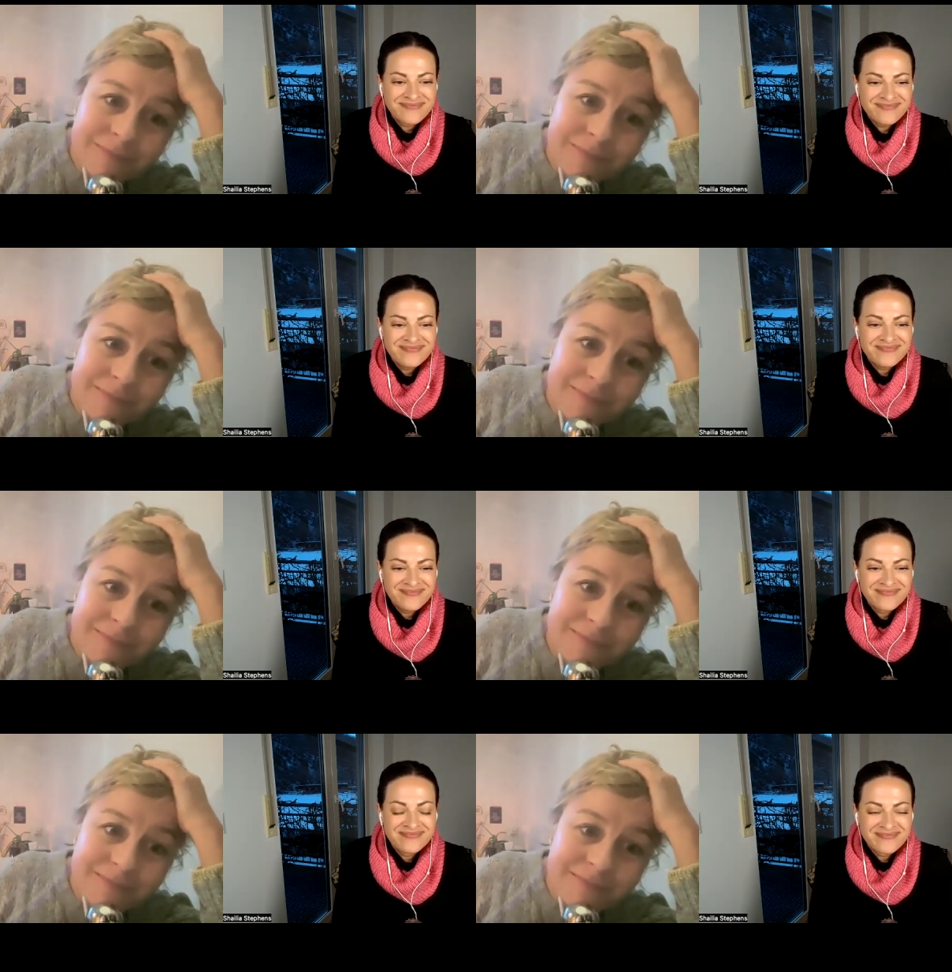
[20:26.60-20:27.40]
Speaker 1: Mm.
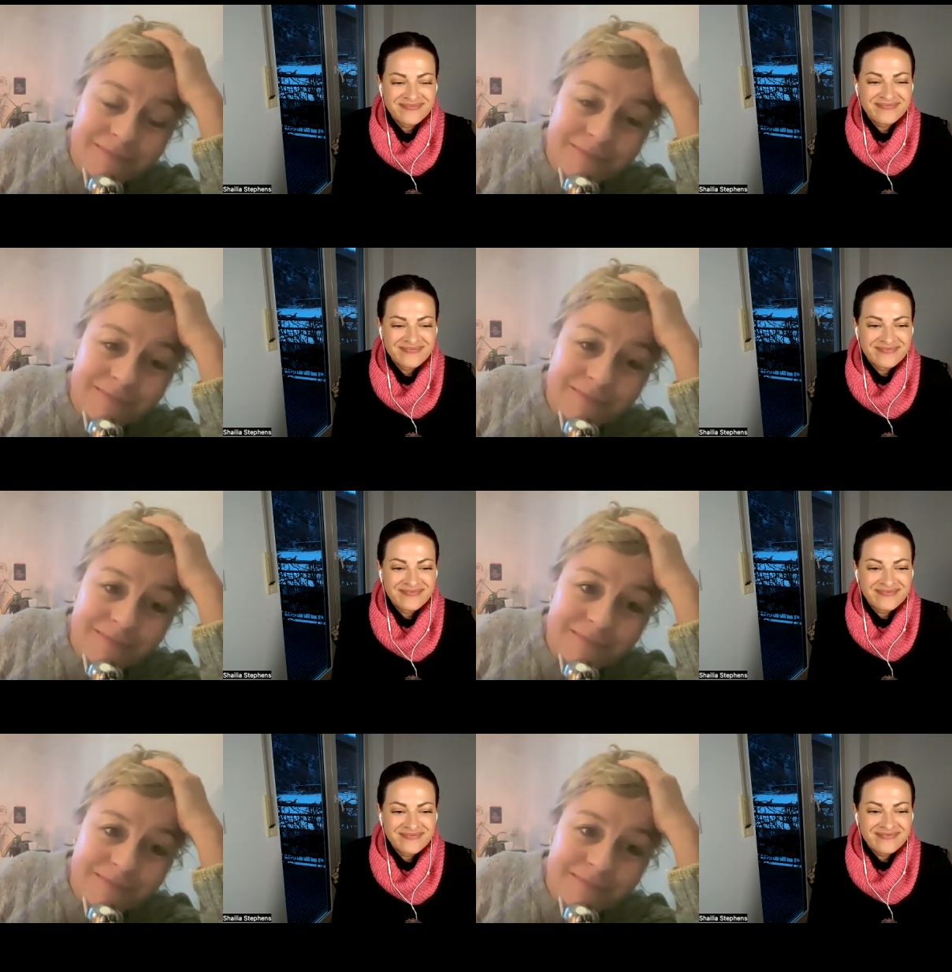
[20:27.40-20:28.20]

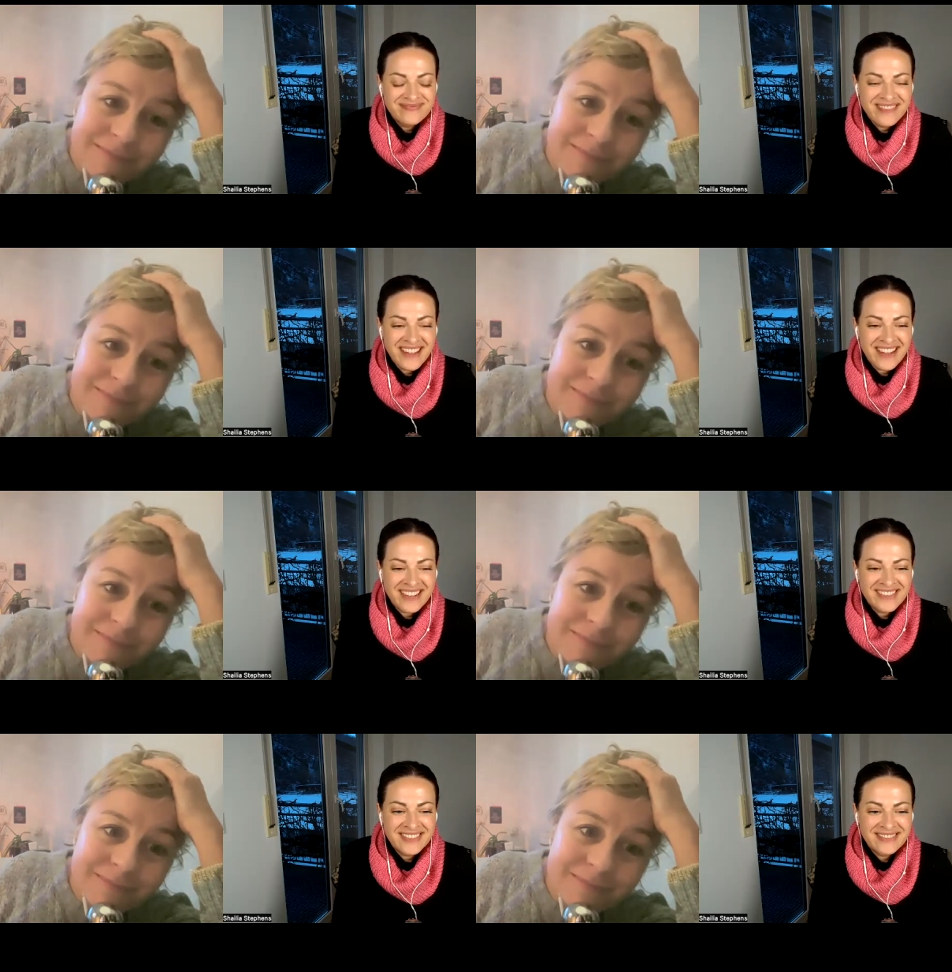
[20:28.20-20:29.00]
Yeah.
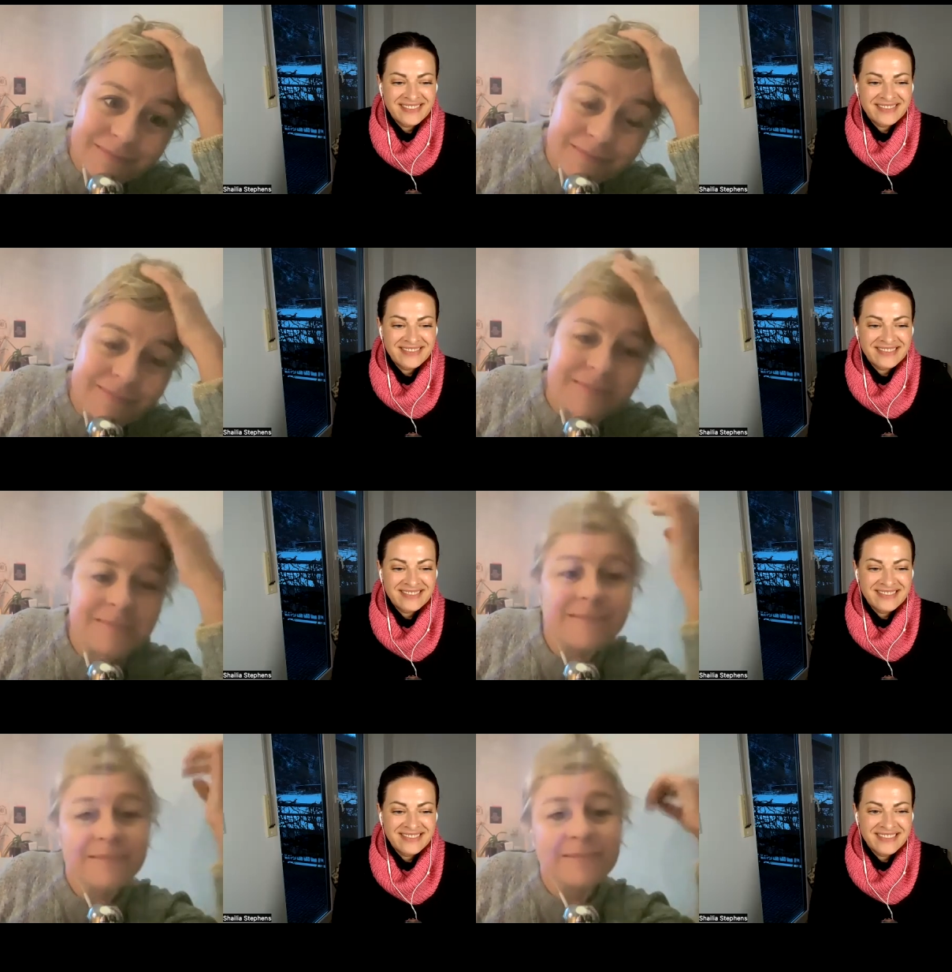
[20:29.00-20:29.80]

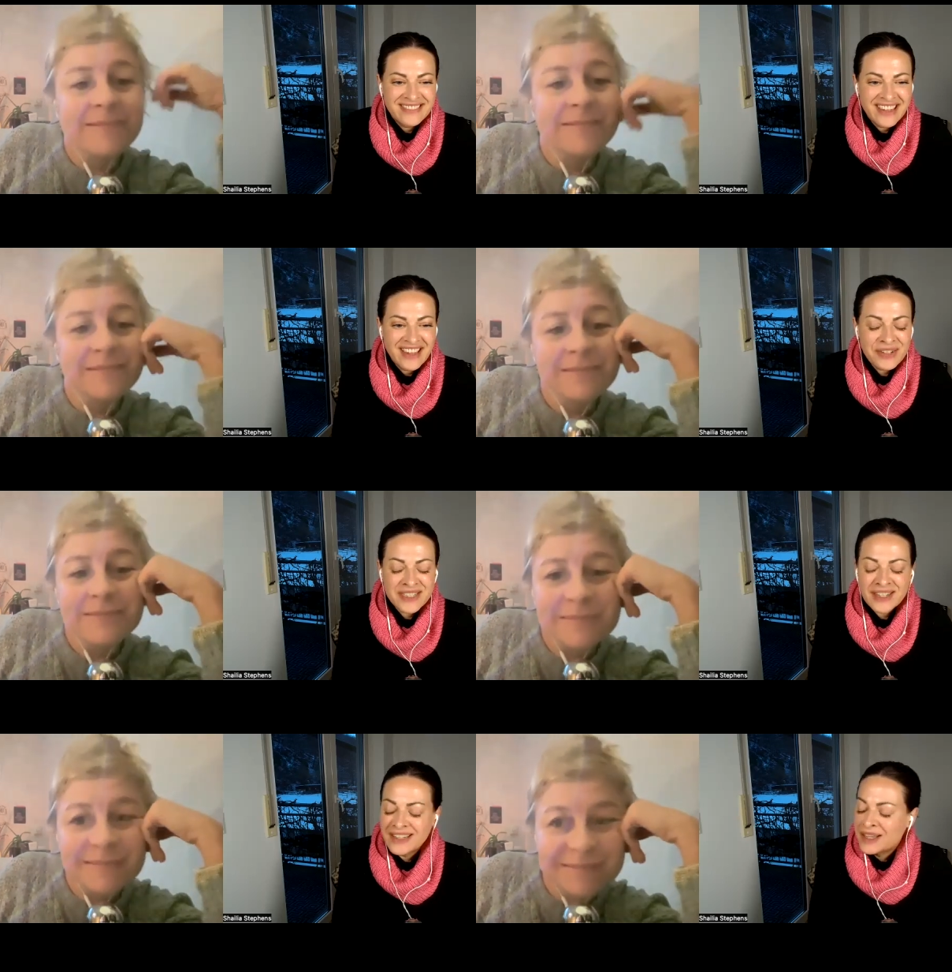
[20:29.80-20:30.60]
Those
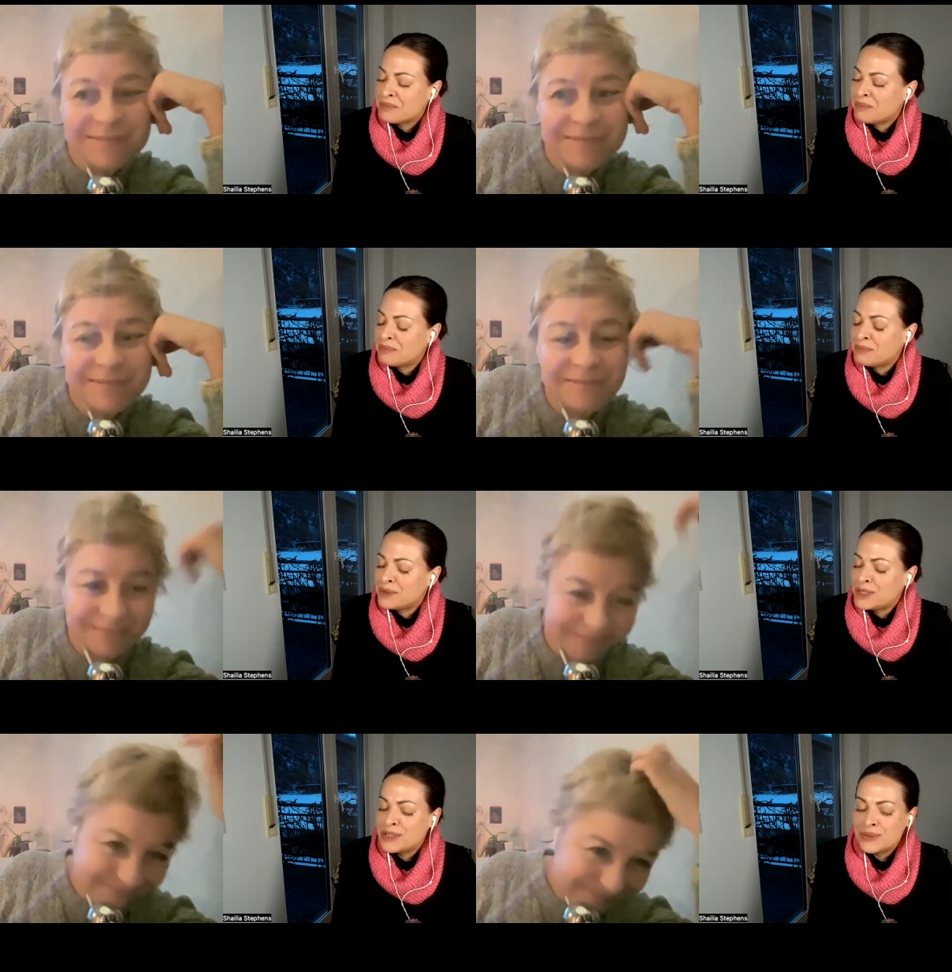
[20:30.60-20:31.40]
sound like
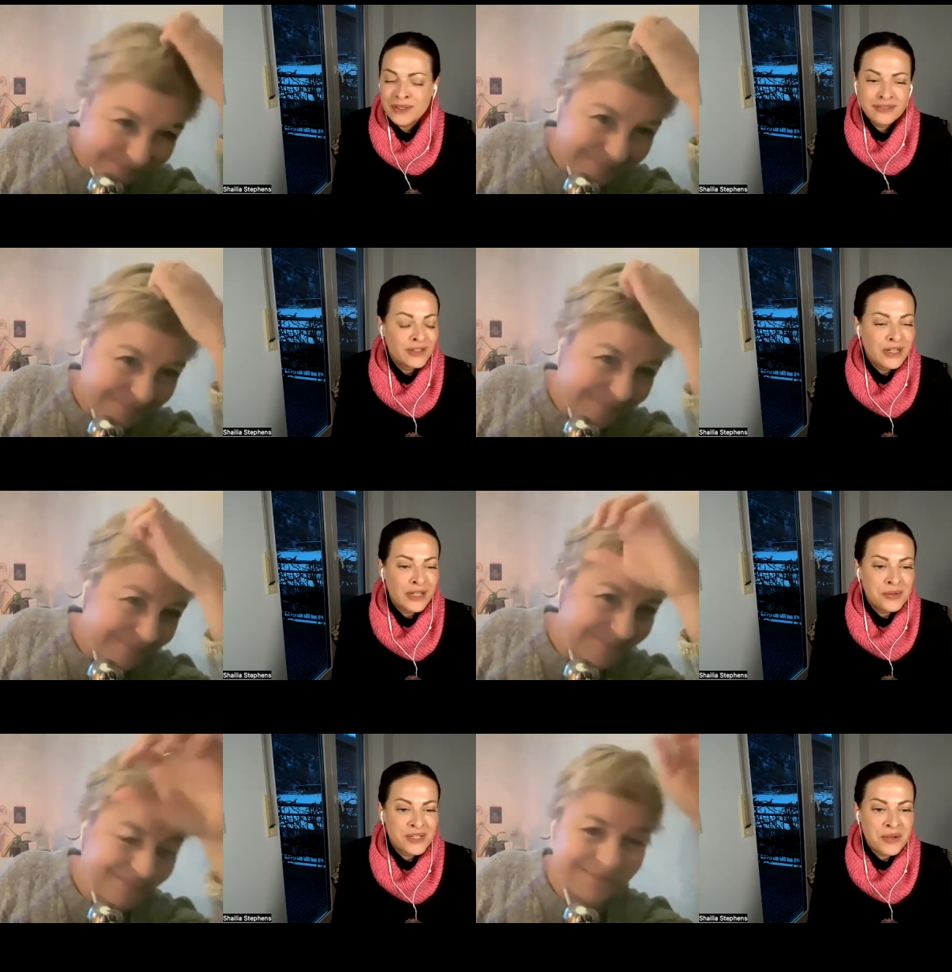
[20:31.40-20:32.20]
beautiful
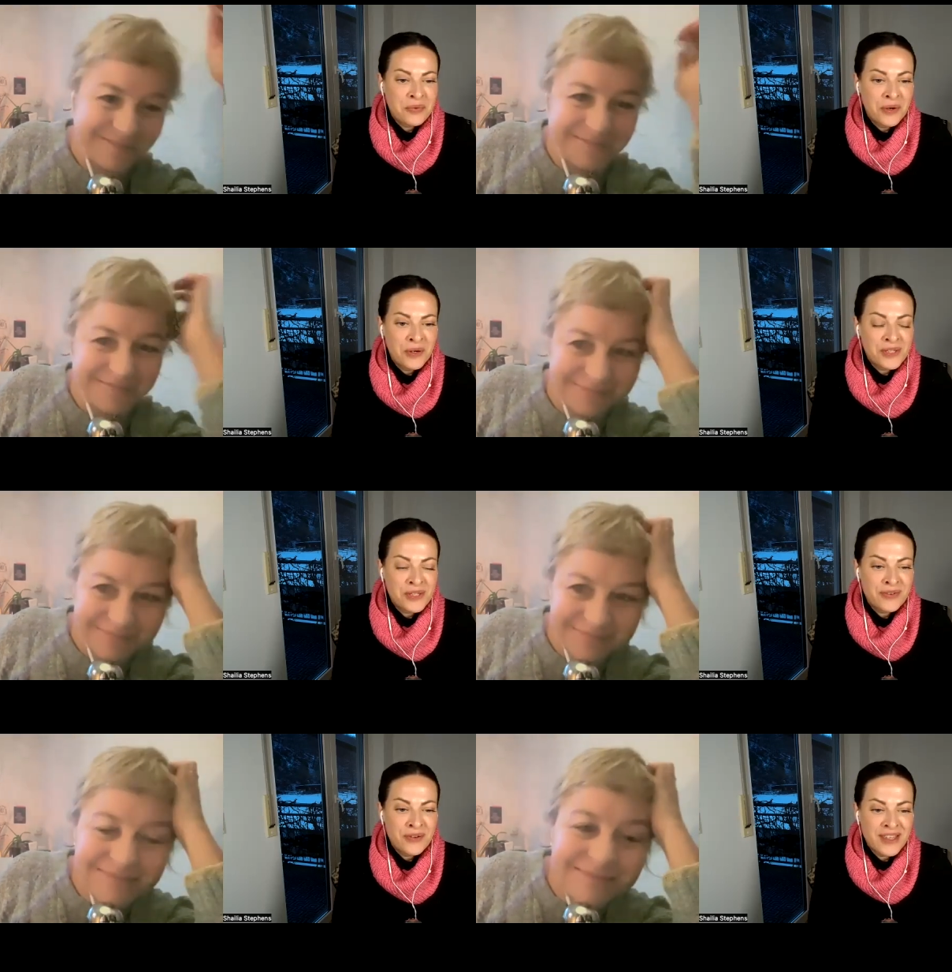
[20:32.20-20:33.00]
closing
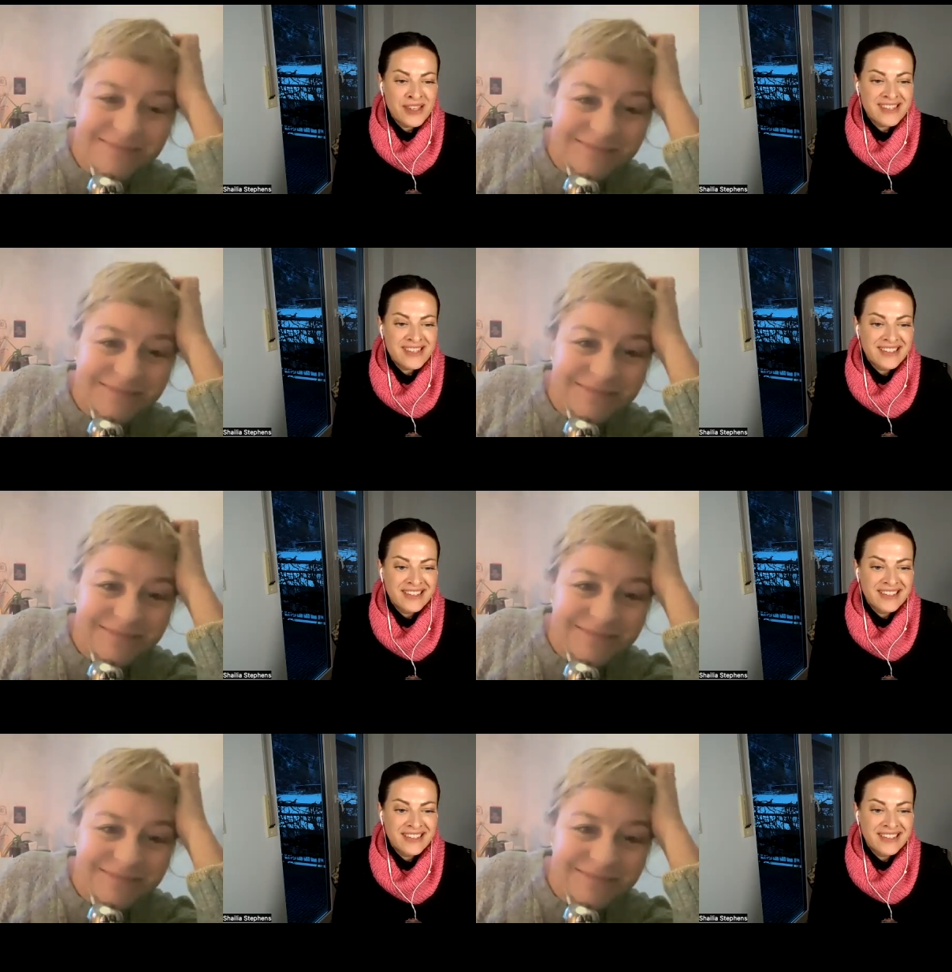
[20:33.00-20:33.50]
words for this